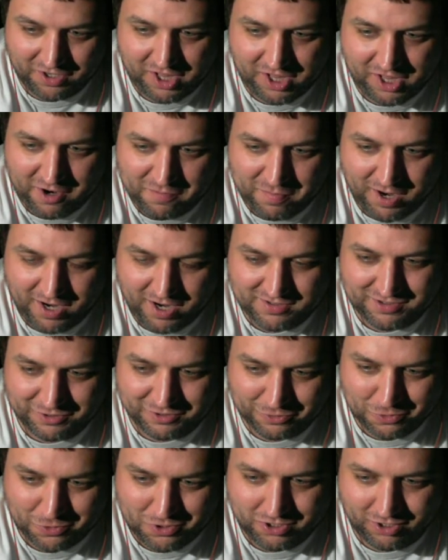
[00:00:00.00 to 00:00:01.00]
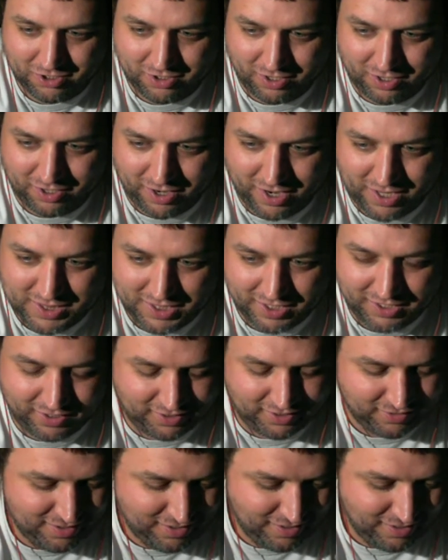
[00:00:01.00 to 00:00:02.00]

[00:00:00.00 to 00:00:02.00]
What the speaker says: cloud-based solution, and I think